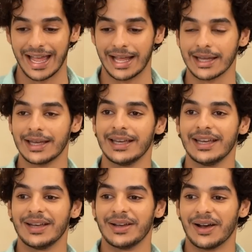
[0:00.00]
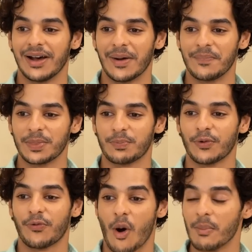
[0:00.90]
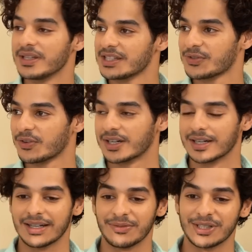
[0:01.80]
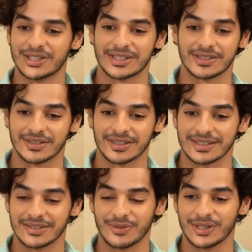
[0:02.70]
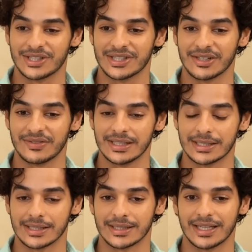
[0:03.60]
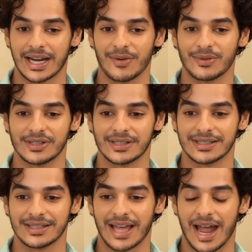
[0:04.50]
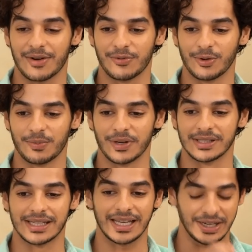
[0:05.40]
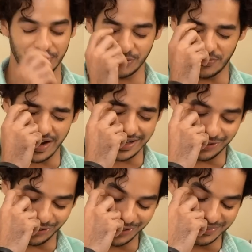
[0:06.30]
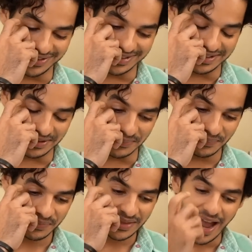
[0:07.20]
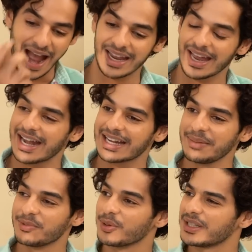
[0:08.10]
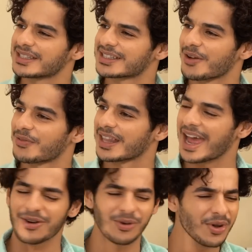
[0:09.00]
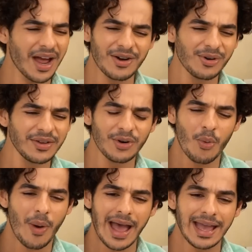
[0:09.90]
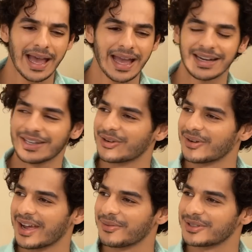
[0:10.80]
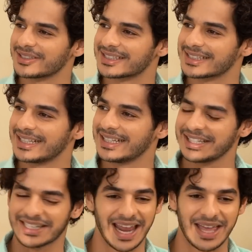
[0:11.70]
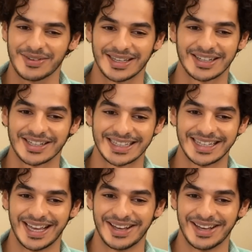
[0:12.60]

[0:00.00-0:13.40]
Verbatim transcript: like um, performance for her, which which convinced her that I was I had food poisoning, and it was very cruel. But um, I I'd keep doing stuff like that. I don't I don't even know why. I, you know I was conniving really.